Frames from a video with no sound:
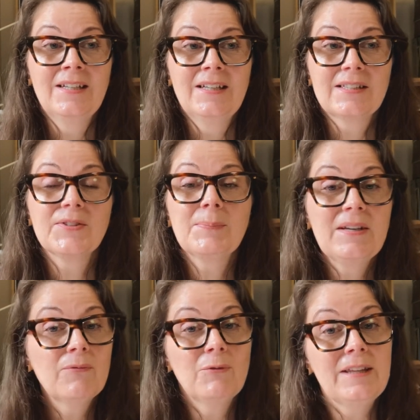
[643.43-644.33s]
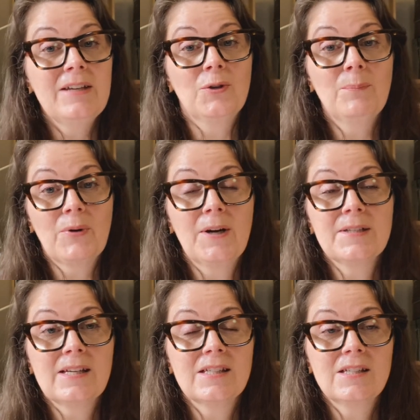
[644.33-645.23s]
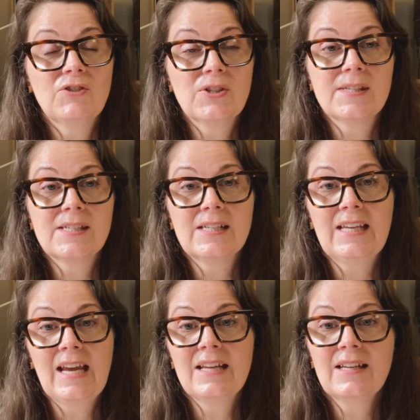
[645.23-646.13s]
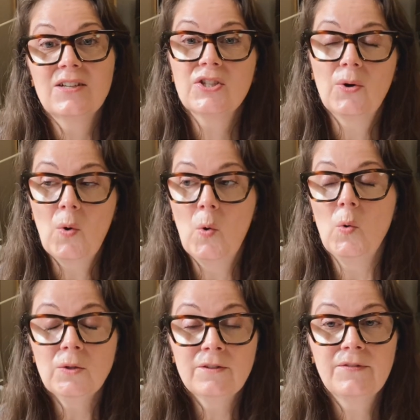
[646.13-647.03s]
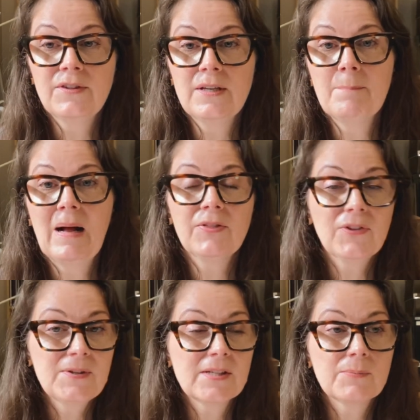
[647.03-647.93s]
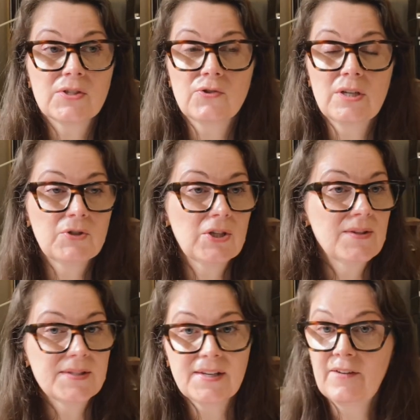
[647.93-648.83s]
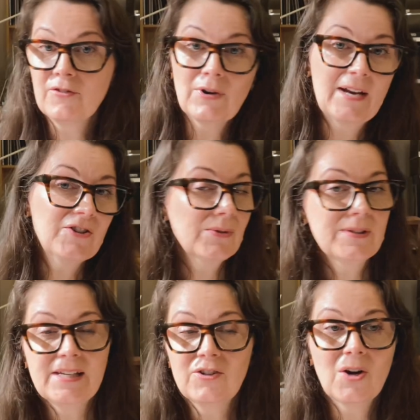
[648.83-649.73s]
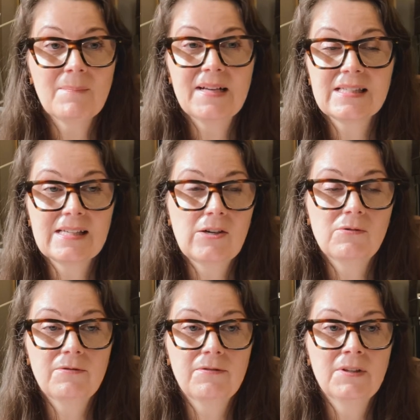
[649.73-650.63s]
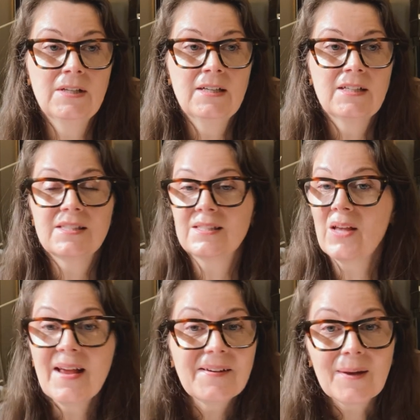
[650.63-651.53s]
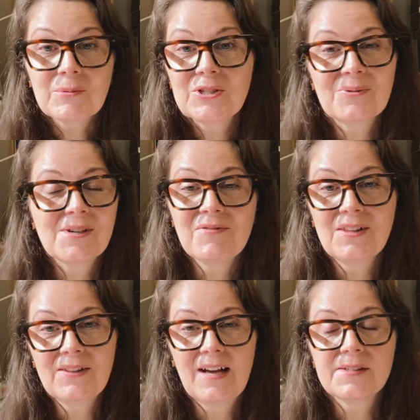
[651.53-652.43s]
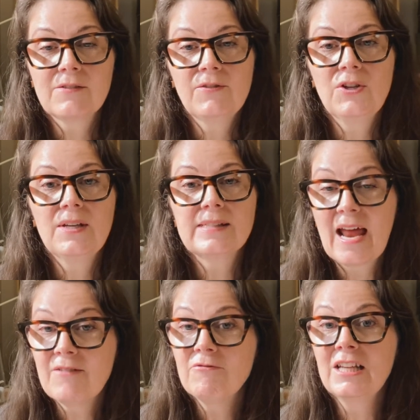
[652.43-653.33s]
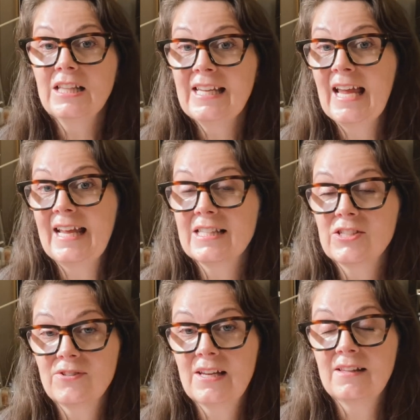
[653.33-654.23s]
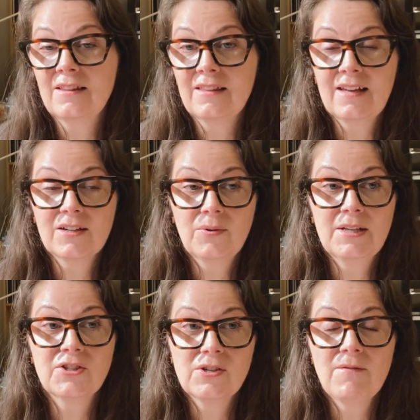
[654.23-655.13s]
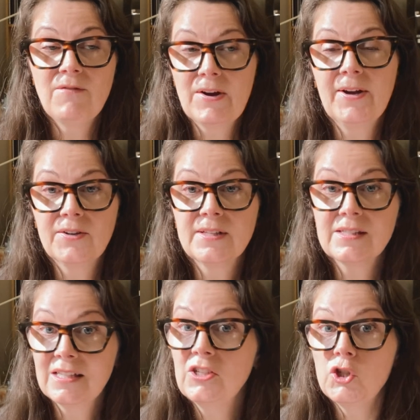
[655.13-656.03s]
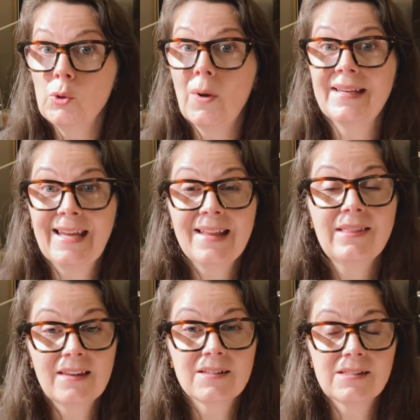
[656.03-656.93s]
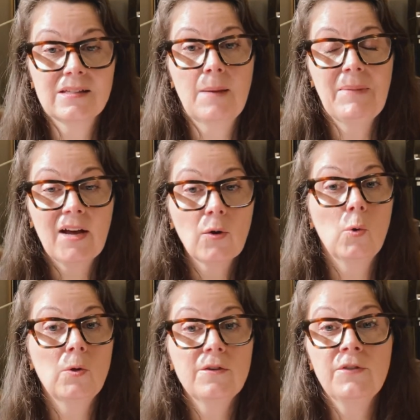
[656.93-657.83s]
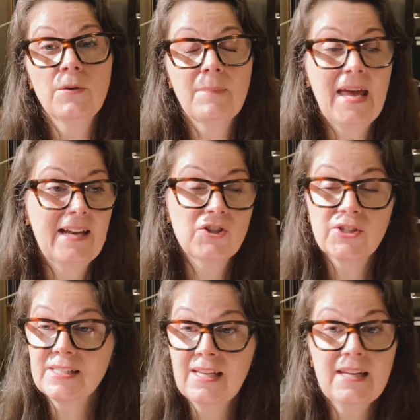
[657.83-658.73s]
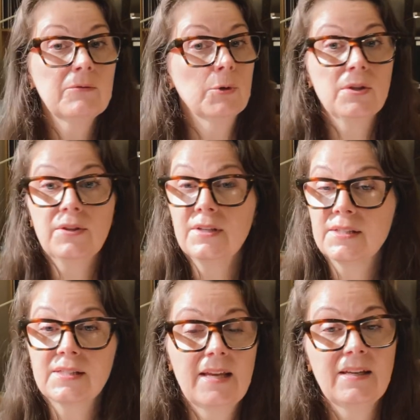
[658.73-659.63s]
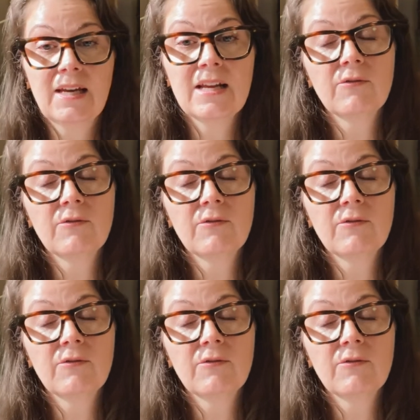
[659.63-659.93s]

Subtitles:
So it's been a really good process of just getting into all of the monthly subscriptions that I've gradually got myself signed up to over the last few years, and really answering that question very honestly, do I need this, about all of them, and just getting ruthless and getting